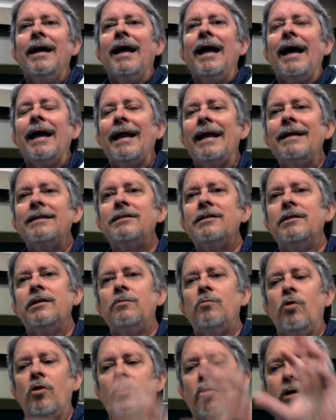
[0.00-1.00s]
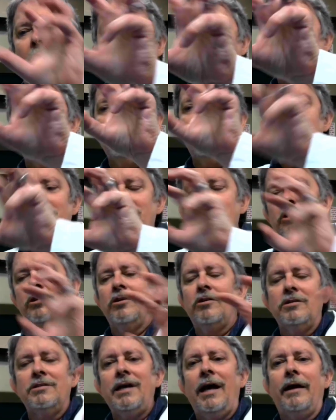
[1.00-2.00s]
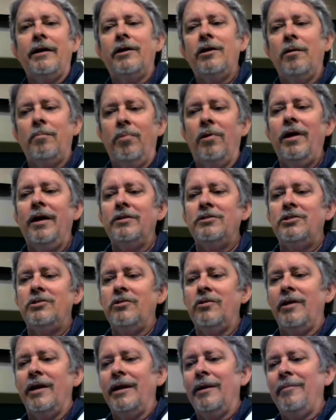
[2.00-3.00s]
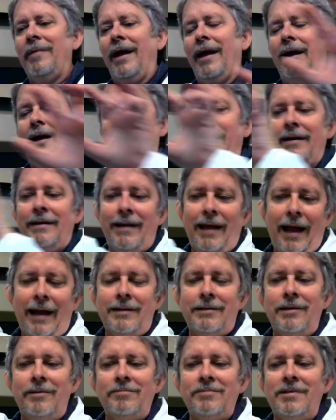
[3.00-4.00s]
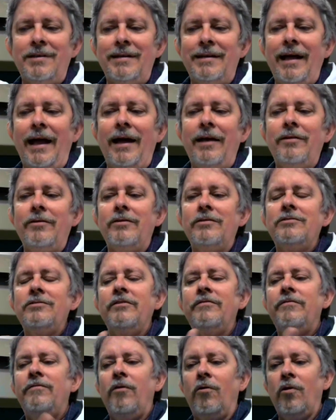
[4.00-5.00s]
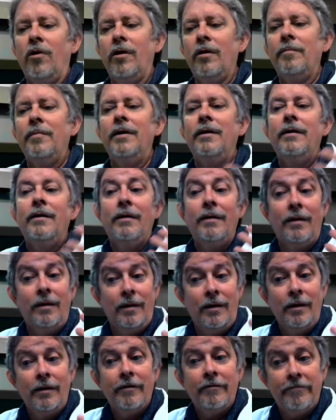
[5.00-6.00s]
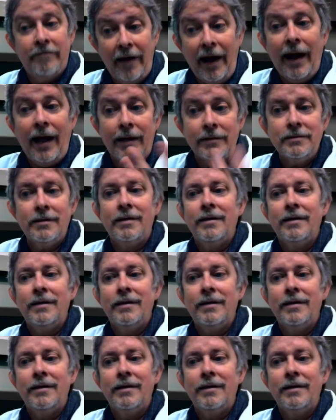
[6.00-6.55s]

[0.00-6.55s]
and insulin will grab those sugars out of your bloodstream and connect them together to form fat.